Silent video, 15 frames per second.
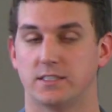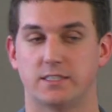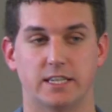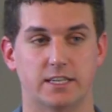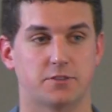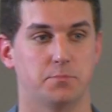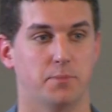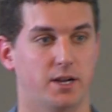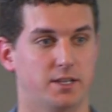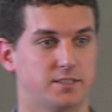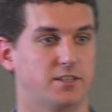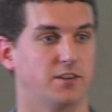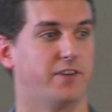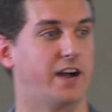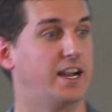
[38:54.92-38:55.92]
6
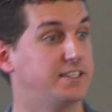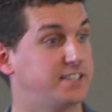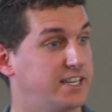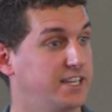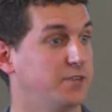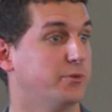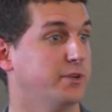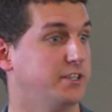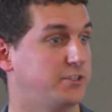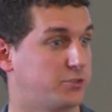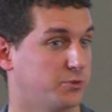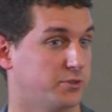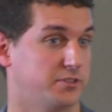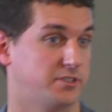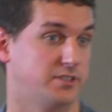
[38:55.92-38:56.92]
months of IT
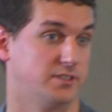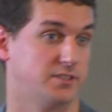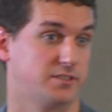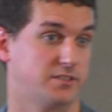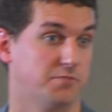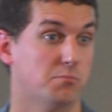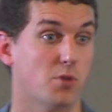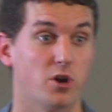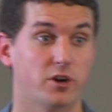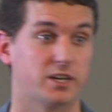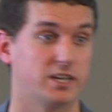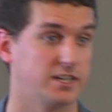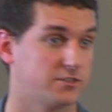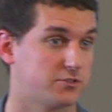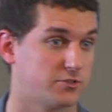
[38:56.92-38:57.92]
resources, of
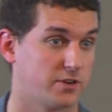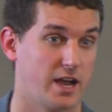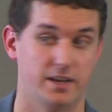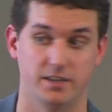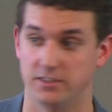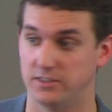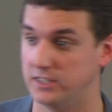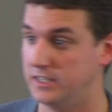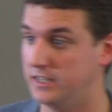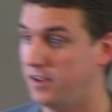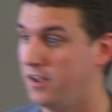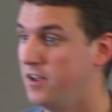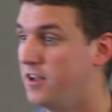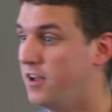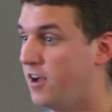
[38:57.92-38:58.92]
marketing
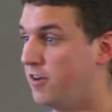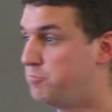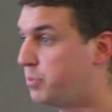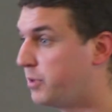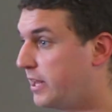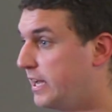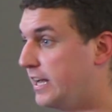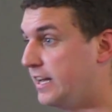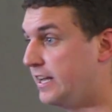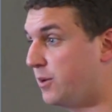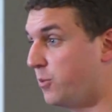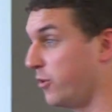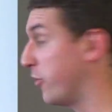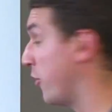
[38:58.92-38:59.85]
strategy, of planning